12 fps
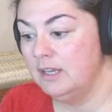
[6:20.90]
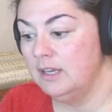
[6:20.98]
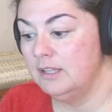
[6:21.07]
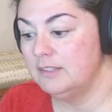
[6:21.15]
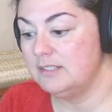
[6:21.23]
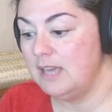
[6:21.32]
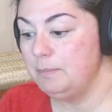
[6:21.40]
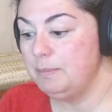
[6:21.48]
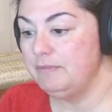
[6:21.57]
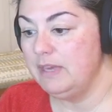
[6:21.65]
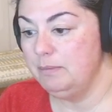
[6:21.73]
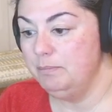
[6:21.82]
the type of
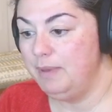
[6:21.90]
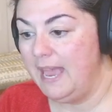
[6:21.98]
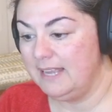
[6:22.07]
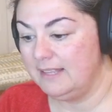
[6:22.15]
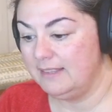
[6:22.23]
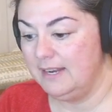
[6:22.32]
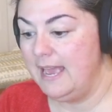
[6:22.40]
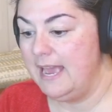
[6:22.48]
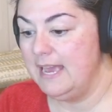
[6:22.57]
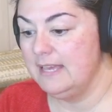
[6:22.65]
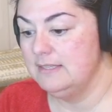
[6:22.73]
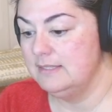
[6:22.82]
impact that
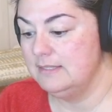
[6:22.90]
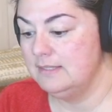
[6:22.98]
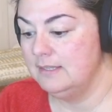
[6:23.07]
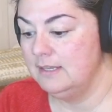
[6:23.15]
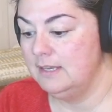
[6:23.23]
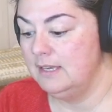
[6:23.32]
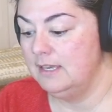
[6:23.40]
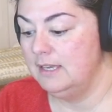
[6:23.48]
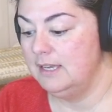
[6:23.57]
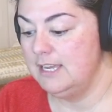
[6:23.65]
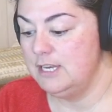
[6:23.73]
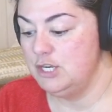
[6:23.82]
has
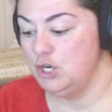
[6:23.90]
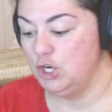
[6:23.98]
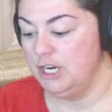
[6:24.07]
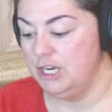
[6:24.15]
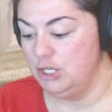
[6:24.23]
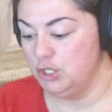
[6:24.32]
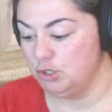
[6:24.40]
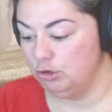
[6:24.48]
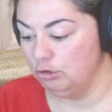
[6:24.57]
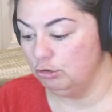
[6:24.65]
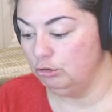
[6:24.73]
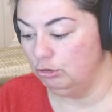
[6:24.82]
in your
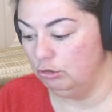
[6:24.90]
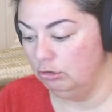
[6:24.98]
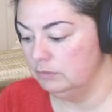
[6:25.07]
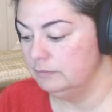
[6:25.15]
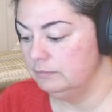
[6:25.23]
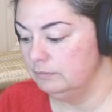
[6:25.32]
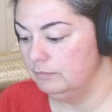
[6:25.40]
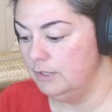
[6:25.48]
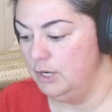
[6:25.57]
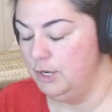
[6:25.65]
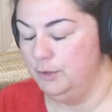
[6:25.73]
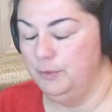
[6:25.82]
internal, you
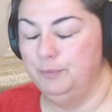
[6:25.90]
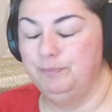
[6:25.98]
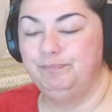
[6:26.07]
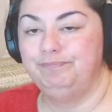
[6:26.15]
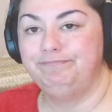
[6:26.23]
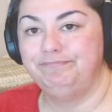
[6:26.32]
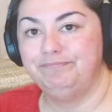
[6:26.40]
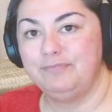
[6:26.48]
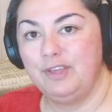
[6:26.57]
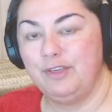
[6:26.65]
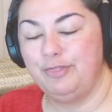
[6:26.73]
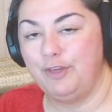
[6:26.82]
know,
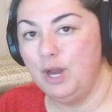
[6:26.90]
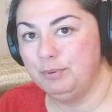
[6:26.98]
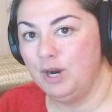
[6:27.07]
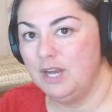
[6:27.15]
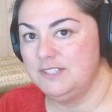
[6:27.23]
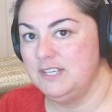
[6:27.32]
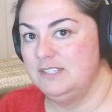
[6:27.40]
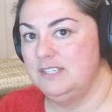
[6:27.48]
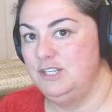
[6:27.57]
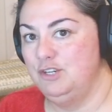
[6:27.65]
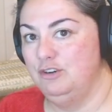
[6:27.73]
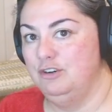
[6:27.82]
thought process, in
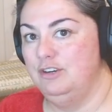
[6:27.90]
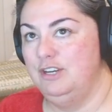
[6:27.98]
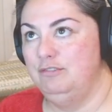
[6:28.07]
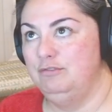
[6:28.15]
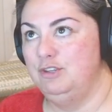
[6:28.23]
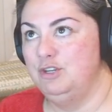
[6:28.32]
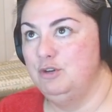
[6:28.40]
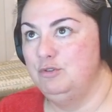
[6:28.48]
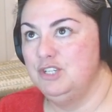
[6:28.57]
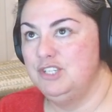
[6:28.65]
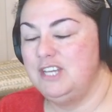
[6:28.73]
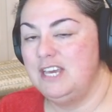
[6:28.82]
your, you know,
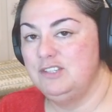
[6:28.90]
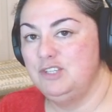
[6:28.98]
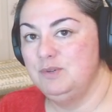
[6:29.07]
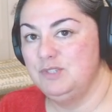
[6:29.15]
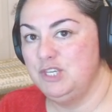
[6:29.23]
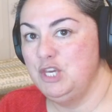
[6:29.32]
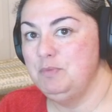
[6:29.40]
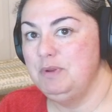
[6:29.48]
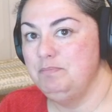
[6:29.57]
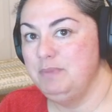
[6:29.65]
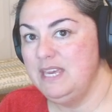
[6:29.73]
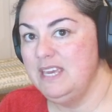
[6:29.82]
just as you as a human
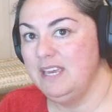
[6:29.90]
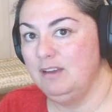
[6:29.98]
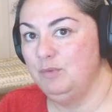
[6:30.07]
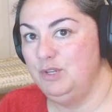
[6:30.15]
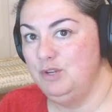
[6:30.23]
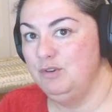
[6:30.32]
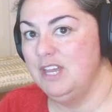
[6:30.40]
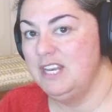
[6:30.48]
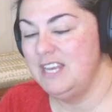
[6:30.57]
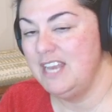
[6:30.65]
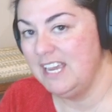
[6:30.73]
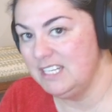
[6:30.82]
being, when you get
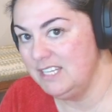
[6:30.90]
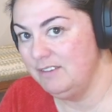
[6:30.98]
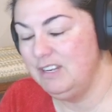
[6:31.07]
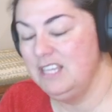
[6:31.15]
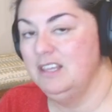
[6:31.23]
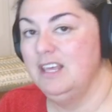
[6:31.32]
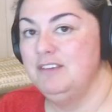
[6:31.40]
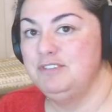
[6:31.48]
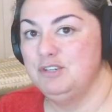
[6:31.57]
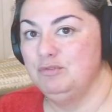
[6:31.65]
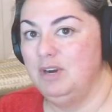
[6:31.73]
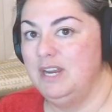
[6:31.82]
negativity left
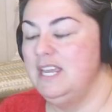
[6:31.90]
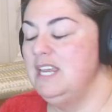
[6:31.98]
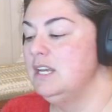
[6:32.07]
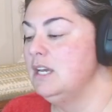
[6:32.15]
and right,